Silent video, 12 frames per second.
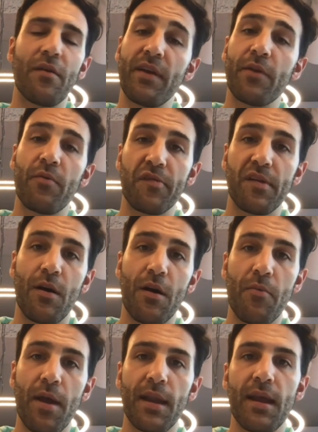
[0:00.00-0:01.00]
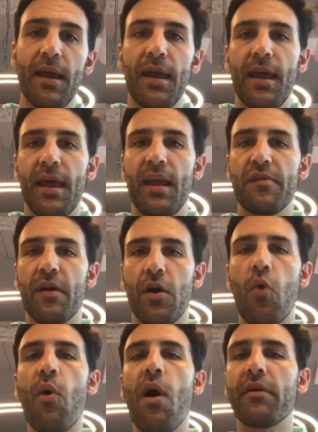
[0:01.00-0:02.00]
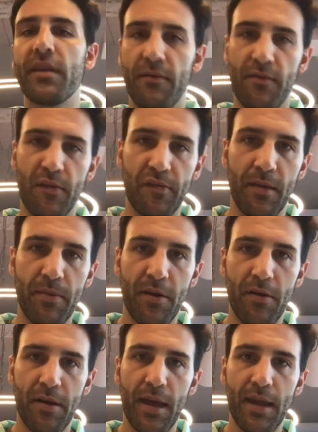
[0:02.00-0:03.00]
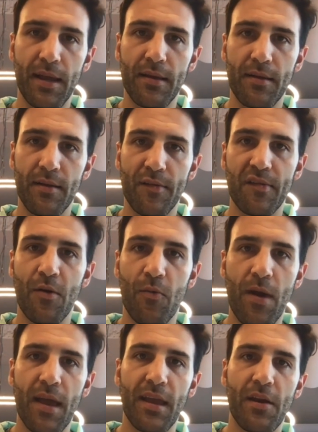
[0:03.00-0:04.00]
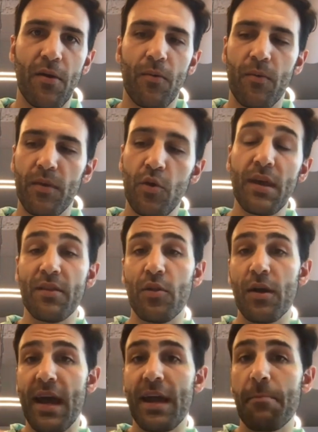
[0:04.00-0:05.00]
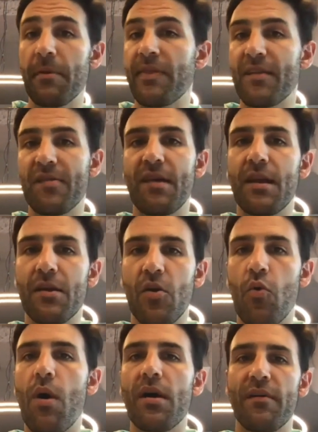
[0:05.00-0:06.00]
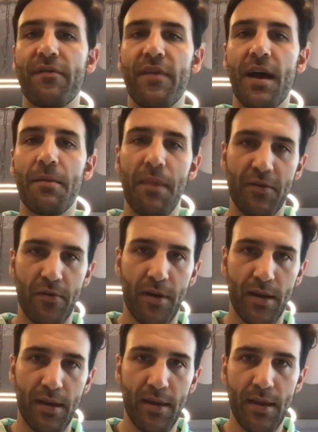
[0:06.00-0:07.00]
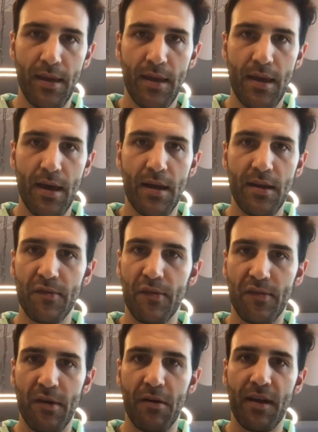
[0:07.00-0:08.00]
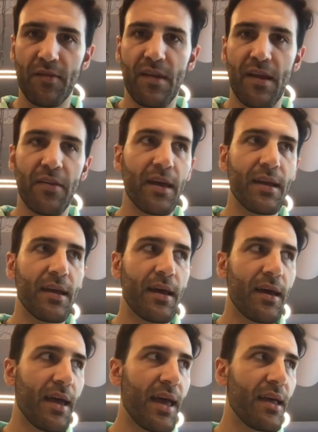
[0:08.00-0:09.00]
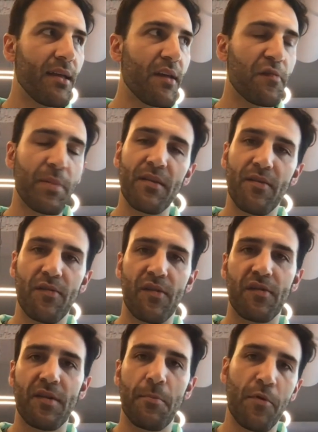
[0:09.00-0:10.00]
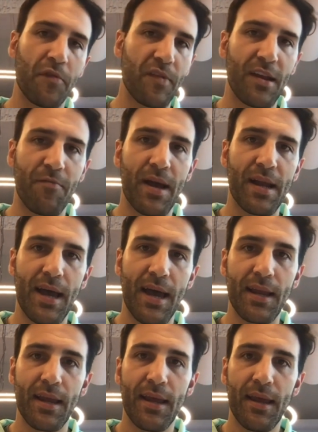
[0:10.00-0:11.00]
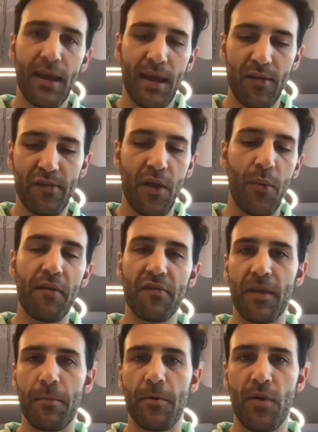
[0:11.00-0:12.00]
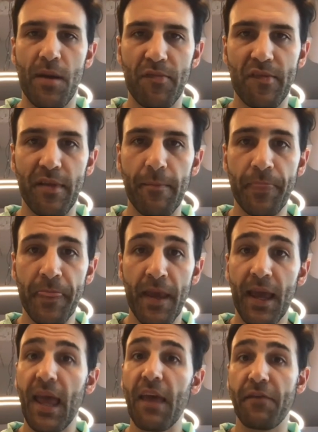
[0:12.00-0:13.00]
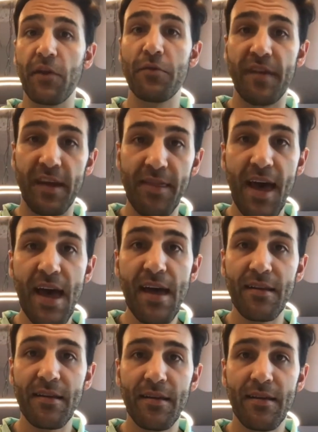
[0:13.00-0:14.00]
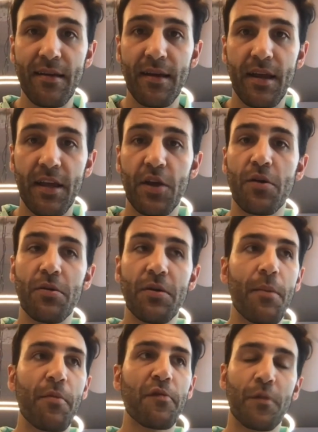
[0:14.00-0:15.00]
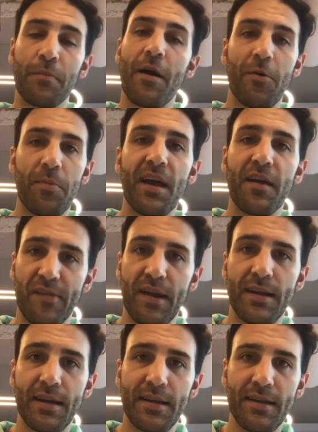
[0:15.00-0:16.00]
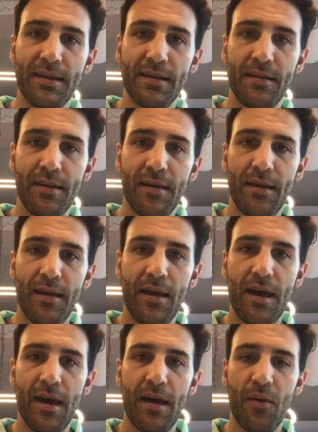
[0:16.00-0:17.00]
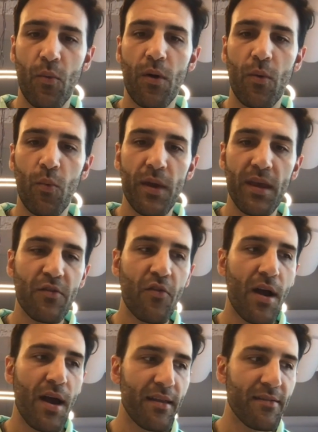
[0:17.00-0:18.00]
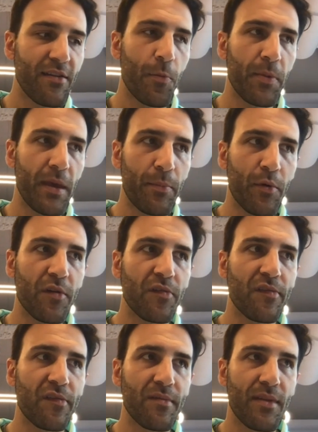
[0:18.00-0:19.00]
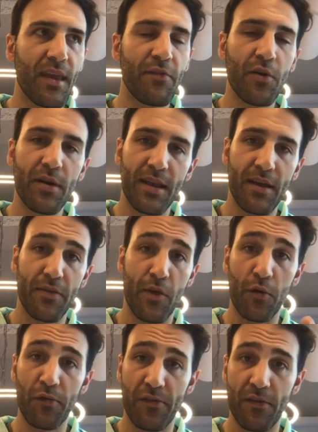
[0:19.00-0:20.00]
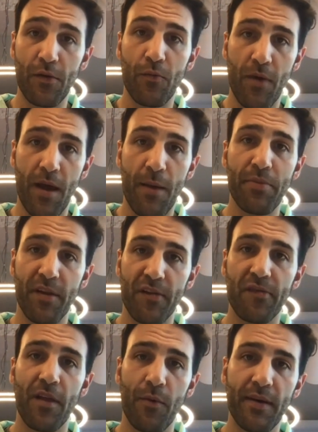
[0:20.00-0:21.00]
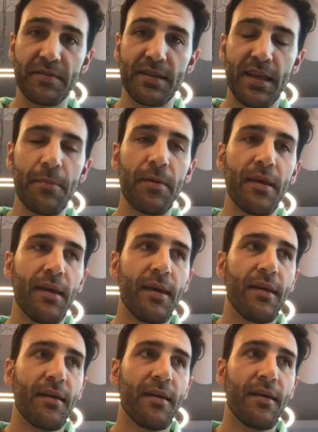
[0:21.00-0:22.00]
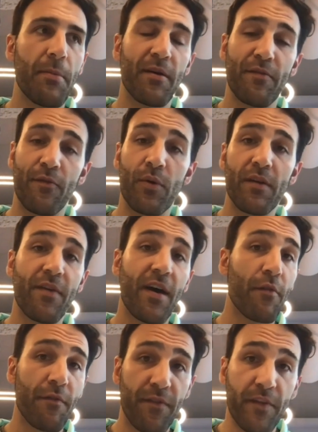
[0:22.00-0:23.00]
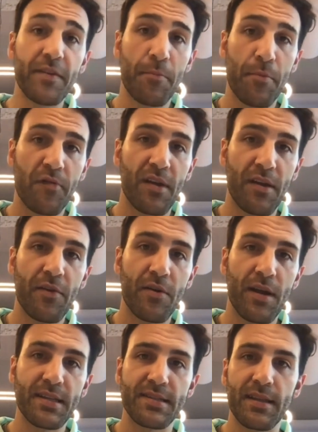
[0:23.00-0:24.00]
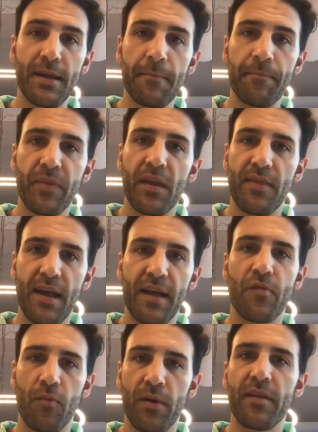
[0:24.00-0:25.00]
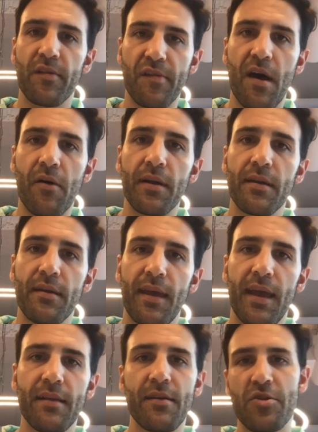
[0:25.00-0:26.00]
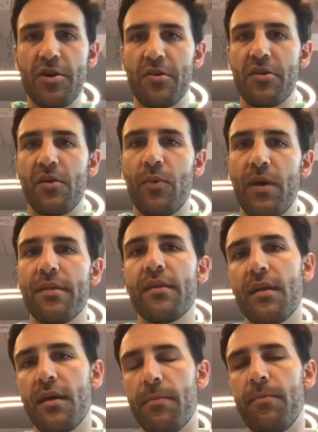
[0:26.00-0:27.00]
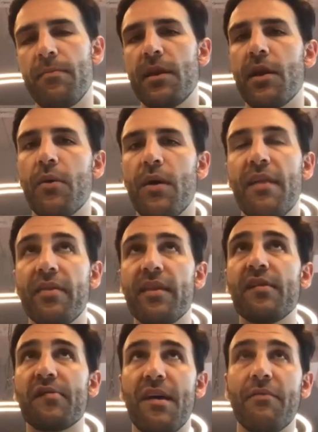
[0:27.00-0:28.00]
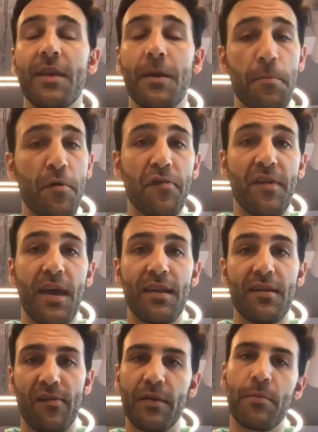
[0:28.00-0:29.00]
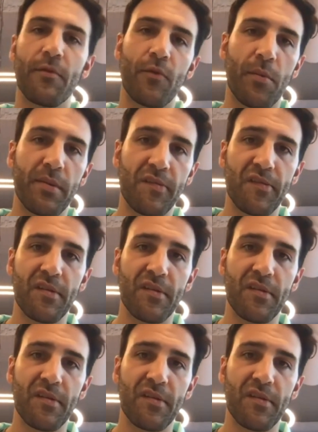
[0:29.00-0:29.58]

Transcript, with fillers: and resting heart rate is the quality of the sleep that you're getting. So, right, you know, you can look at it, but that's not a quantified metric uh, necessarily. It's not like, uh, hey, I spent 60% of my night in slow wave sleep and REM sleep. If you did that, your numbers would probably be outstanding. Uh, what we try and tell people is if you can get those two, REM plus slow wave sleep, to be about 45 or 50% of your night's sleep, that's really solid in conjunction with a, you know at least 70% sleep performance